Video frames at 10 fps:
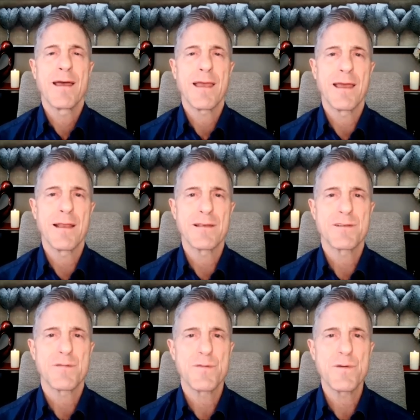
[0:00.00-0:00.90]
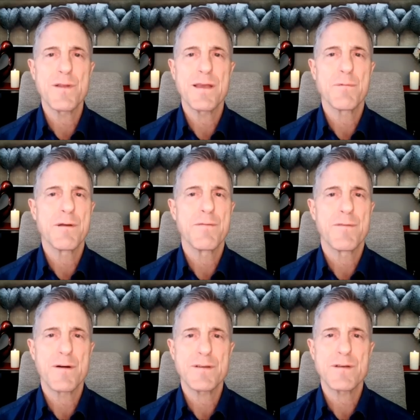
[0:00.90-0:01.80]
It is truly
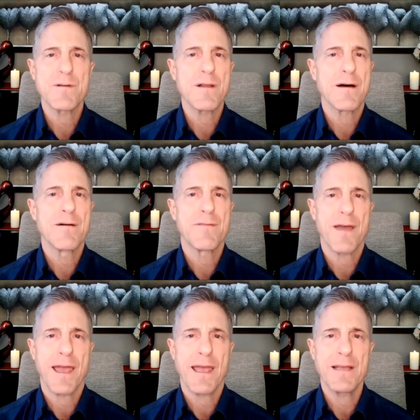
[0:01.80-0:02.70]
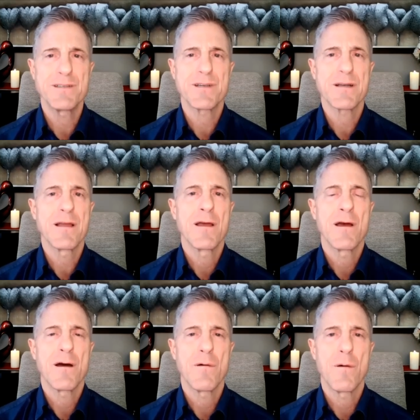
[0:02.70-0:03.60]
reversal of age
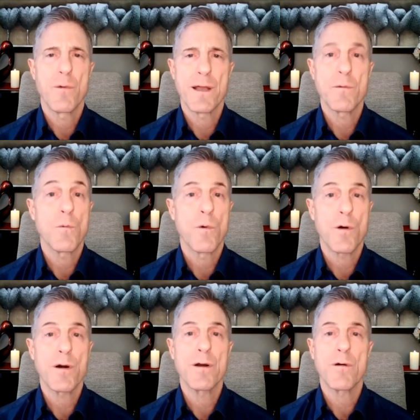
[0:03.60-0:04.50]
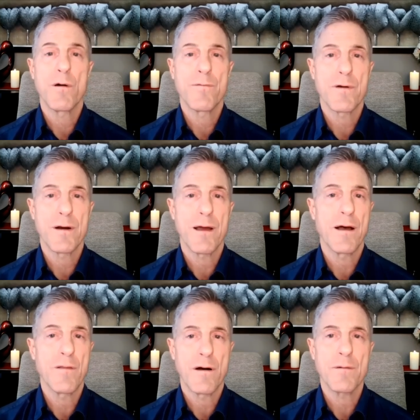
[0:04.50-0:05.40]
when worn over
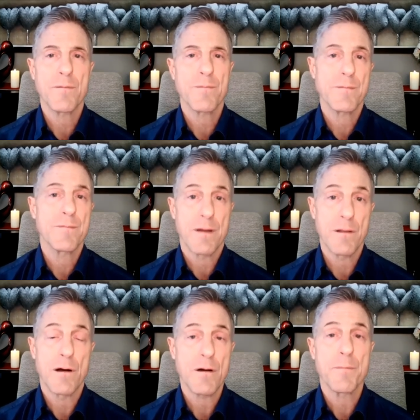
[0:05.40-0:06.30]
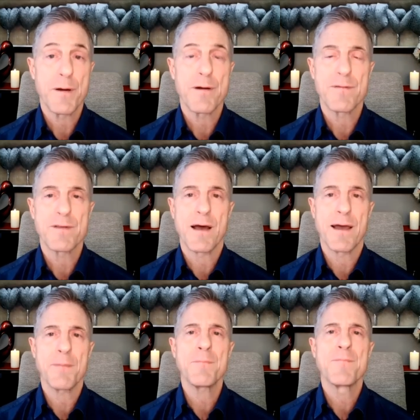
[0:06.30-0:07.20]
a longer period of
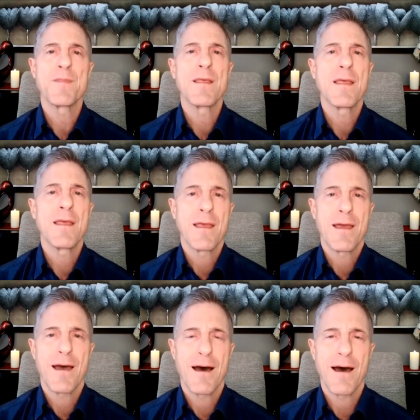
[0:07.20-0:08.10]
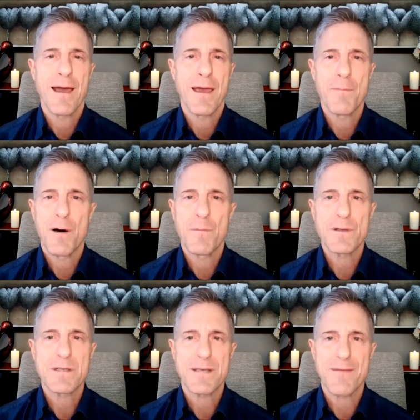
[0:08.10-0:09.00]
time. I am
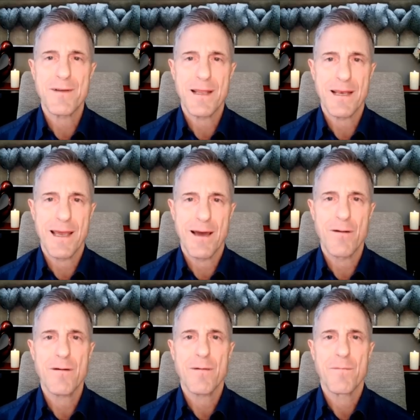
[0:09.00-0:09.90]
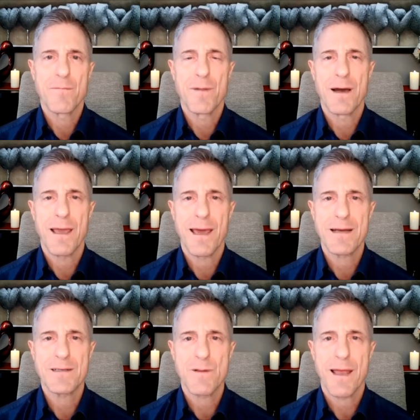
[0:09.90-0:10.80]
almost 70 now. My
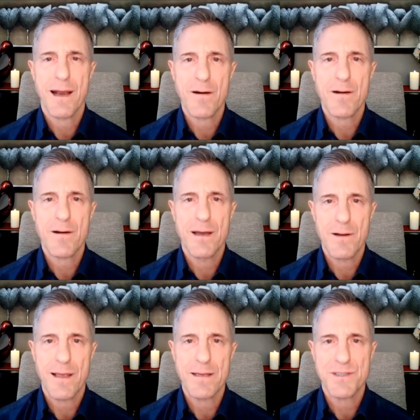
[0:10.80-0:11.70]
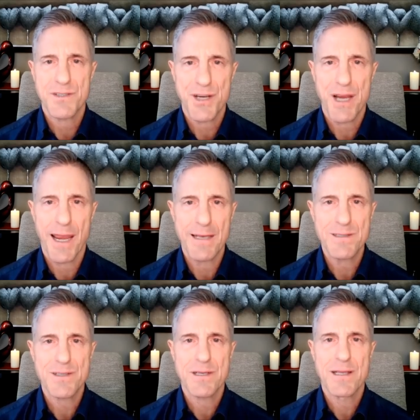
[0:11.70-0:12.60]
actual hair color has
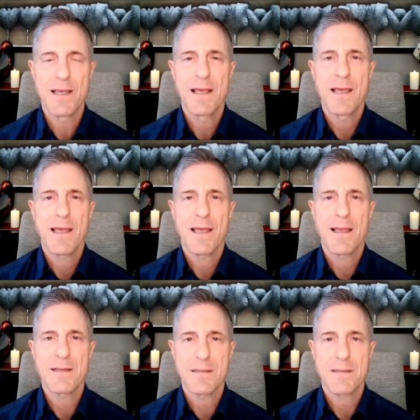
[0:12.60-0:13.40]
changed. It has